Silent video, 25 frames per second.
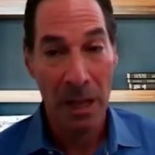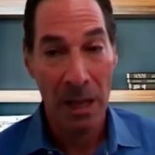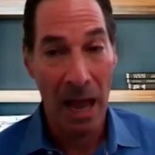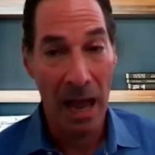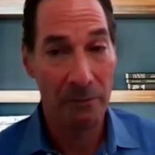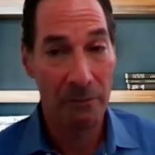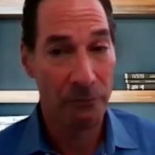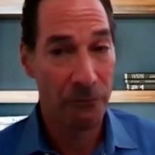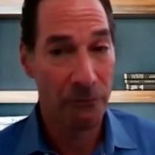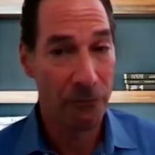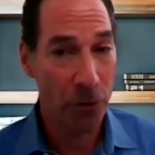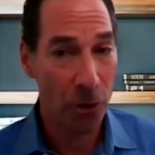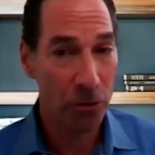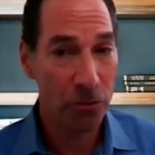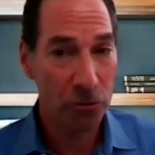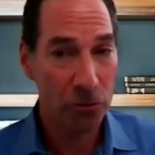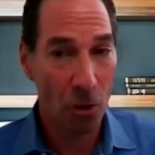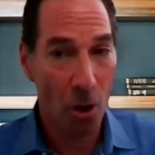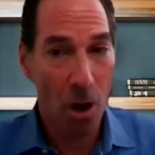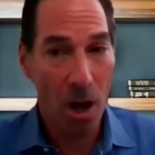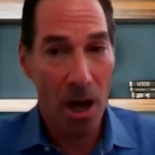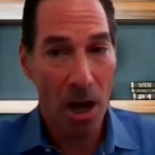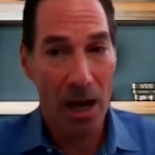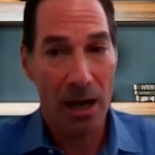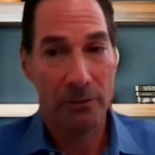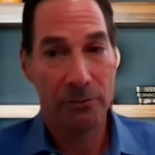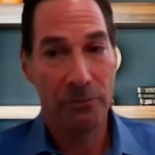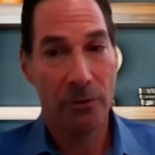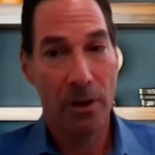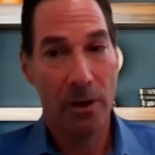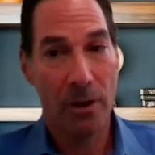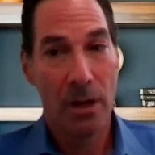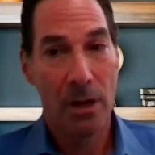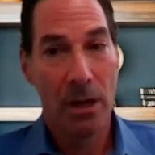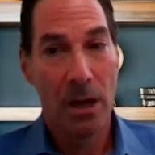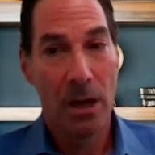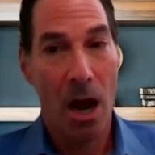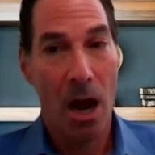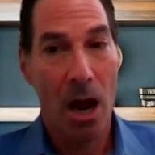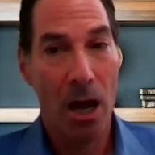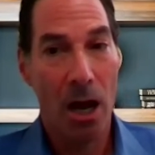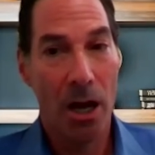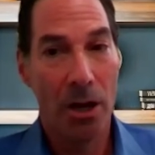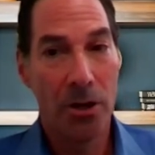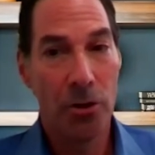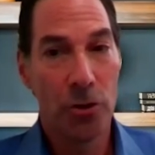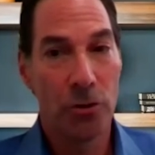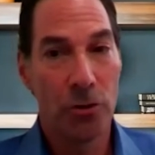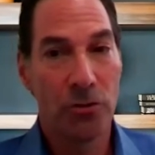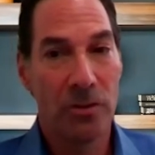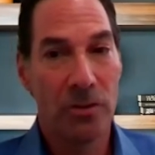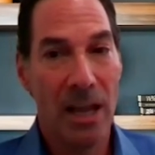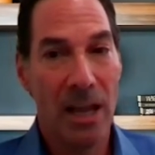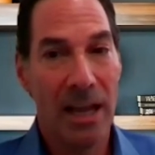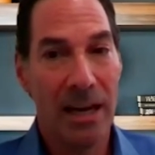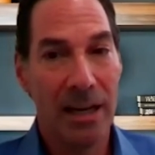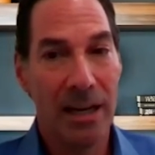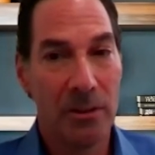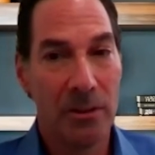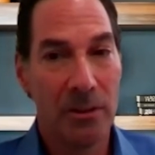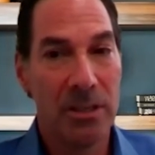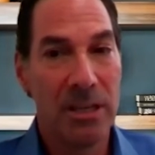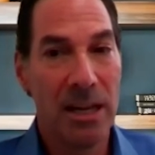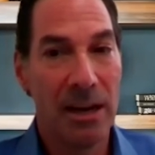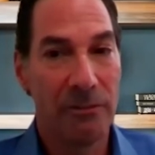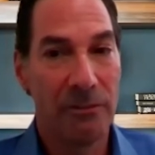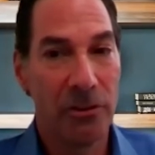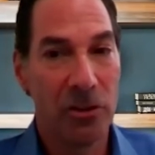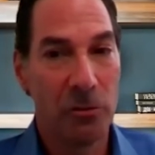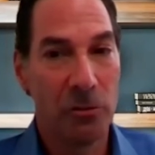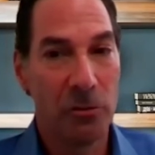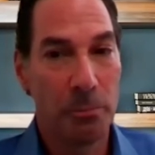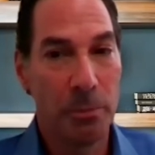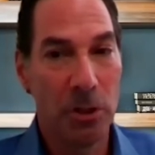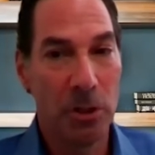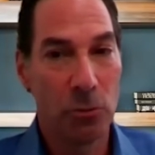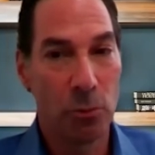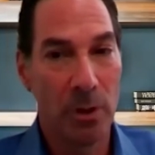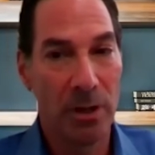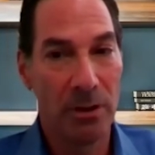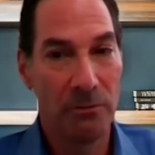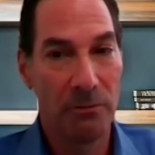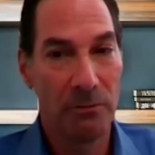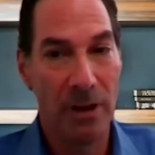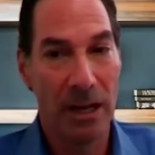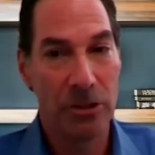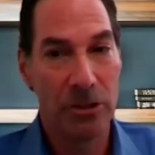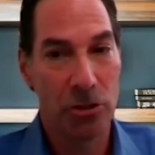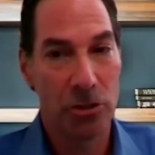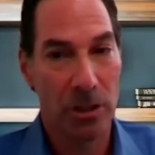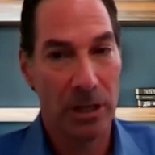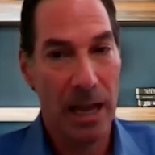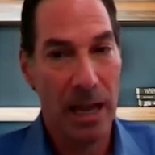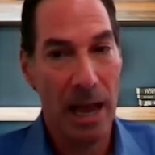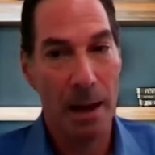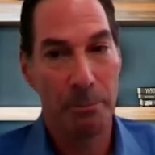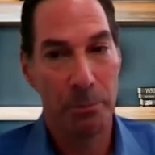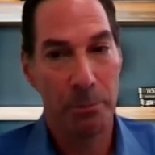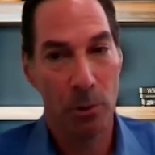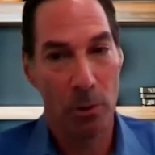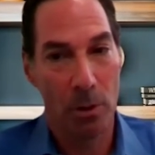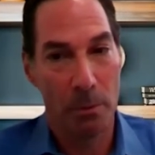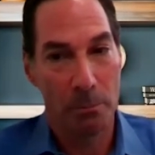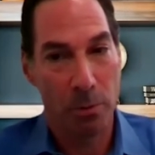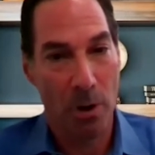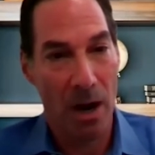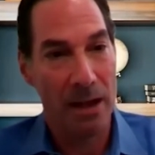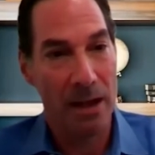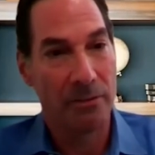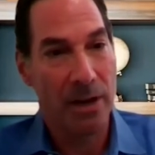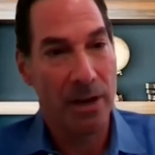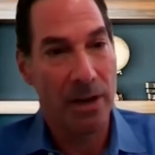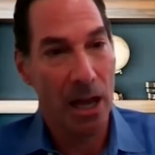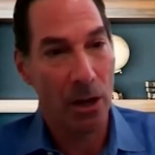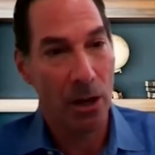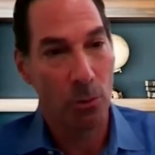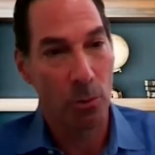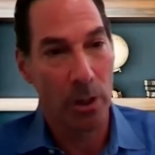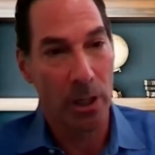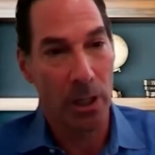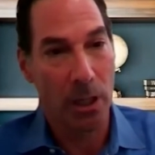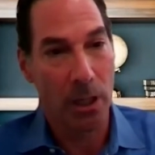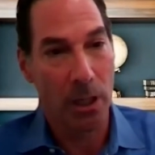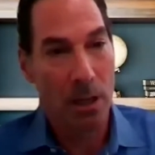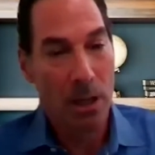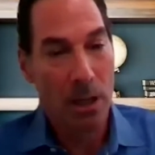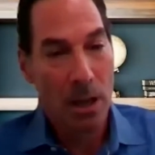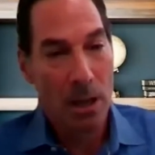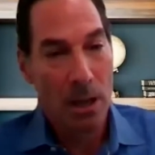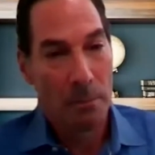And first off, understanding the difference between venture capital and private equity